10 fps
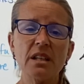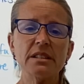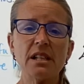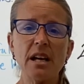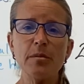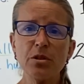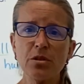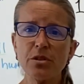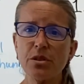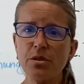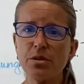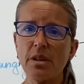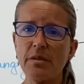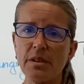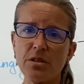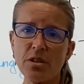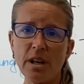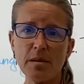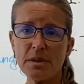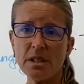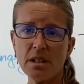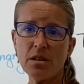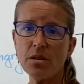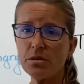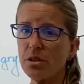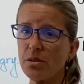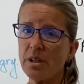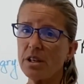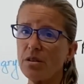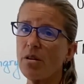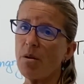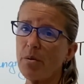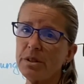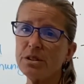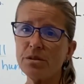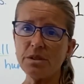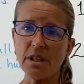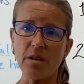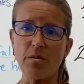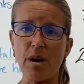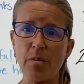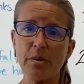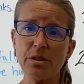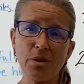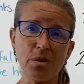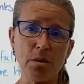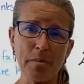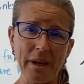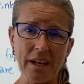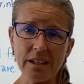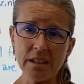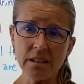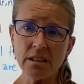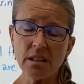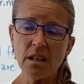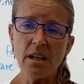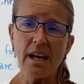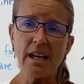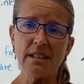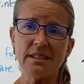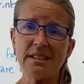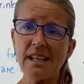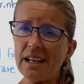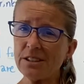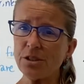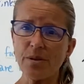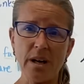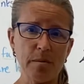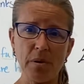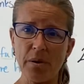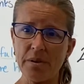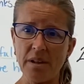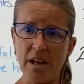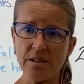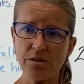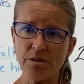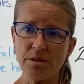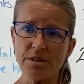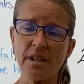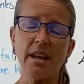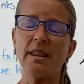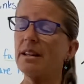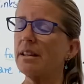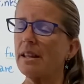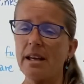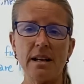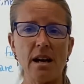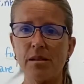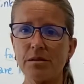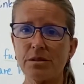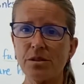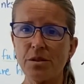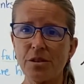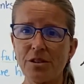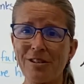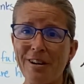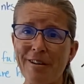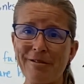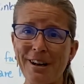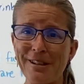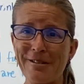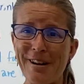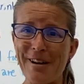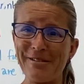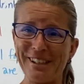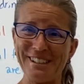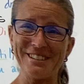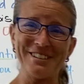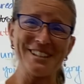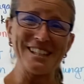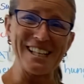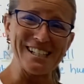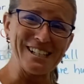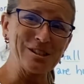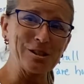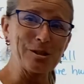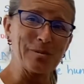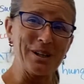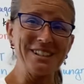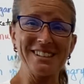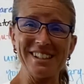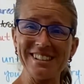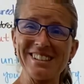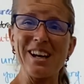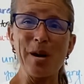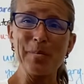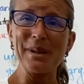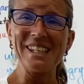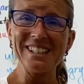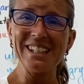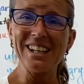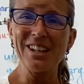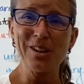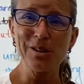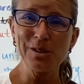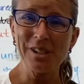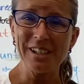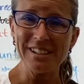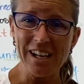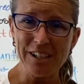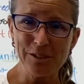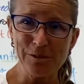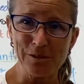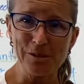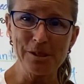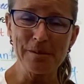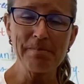Time your use of the triamcinolone so that you're always using it right when you go to bed, and saturate both nostrils, and then lay down so that you're not fighting gravity, so that that nasal spray stays up in those nostrils.